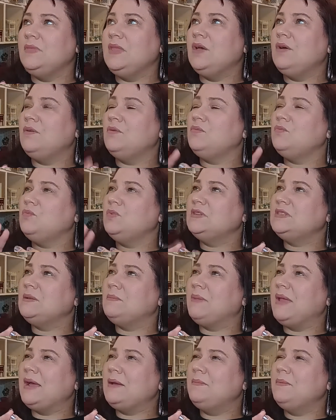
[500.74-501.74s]
no, was
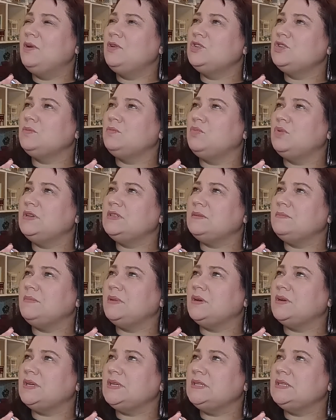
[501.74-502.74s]
it blackberries or
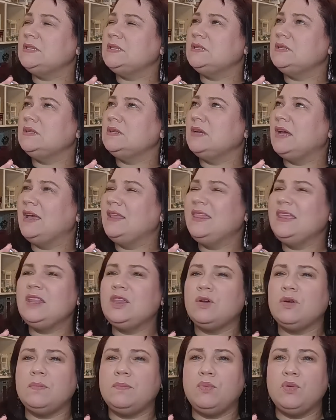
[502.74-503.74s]
boysenberries? I think
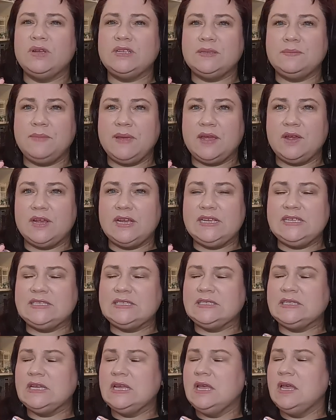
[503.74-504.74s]
there were
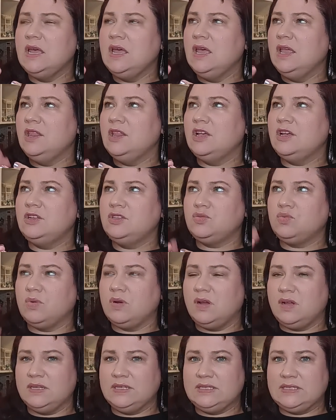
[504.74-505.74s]
boysenberries. Those
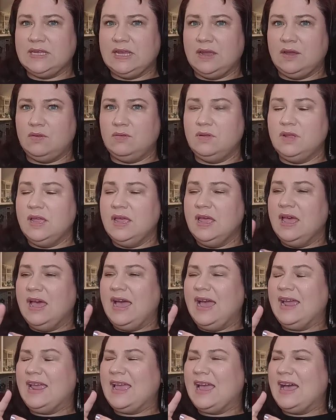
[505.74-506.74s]
were on sale.
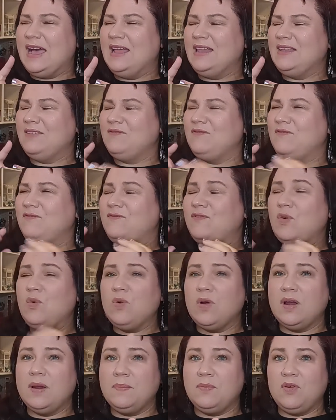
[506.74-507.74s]
I got
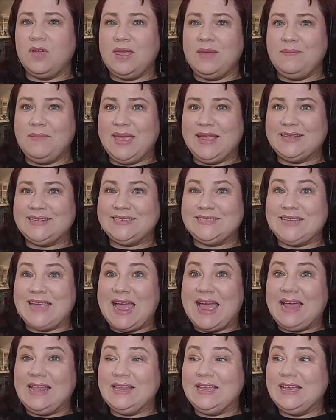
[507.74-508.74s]
four pre-made
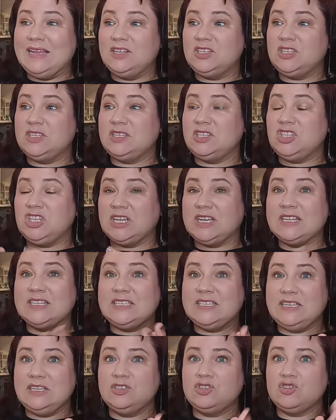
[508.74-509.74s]
salads, chicken
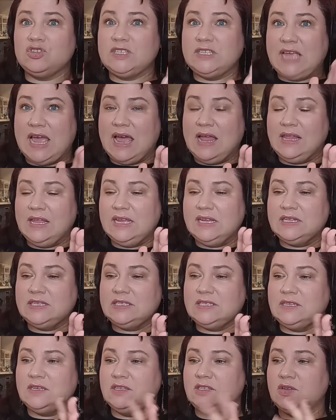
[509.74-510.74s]
Caesar
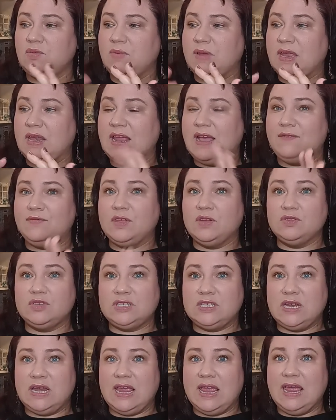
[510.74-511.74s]
salads, so we can have those
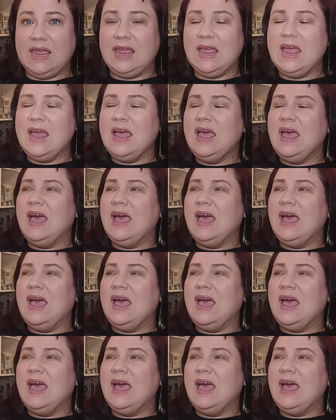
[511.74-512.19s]
today.